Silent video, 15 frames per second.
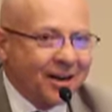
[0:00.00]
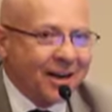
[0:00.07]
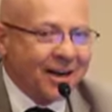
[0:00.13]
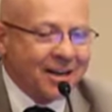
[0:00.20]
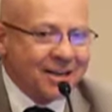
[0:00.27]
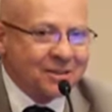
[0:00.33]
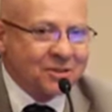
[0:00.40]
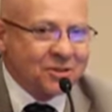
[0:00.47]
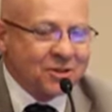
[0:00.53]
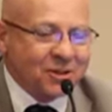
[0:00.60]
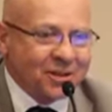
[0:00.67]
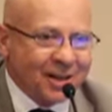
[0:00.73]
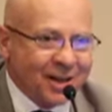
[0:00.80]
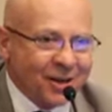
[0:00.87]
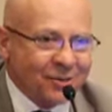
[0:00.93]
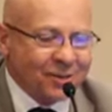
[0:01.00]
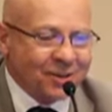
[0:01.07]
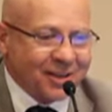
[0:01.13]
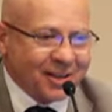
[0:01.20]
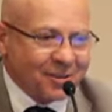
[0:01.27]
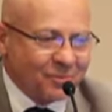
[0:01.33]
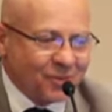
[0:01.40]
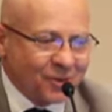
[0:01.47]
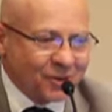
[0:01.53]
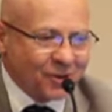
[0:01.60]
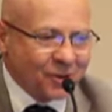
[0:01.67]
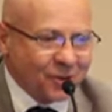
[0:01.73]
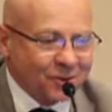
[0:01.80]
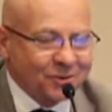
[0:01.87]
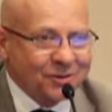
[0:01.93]
I took out a
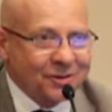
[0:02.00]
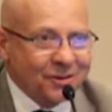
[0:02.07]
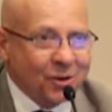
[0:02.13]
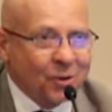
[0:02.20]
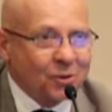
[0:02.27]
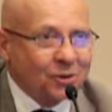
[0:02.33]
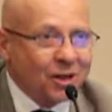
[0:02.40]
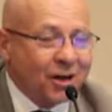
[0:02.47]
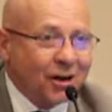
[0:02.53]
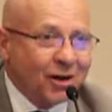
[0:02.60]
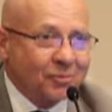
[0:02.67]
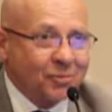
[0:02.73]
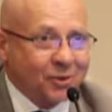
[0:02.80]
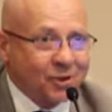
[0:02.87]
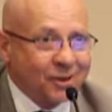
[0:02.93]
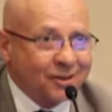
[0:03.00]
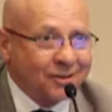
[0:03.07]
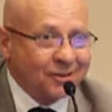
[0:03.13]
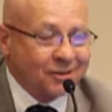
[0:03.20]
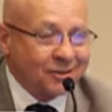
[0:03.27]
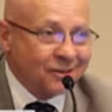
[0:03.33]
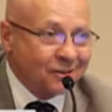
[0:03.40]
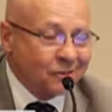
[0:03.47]
book called The Old Car Book from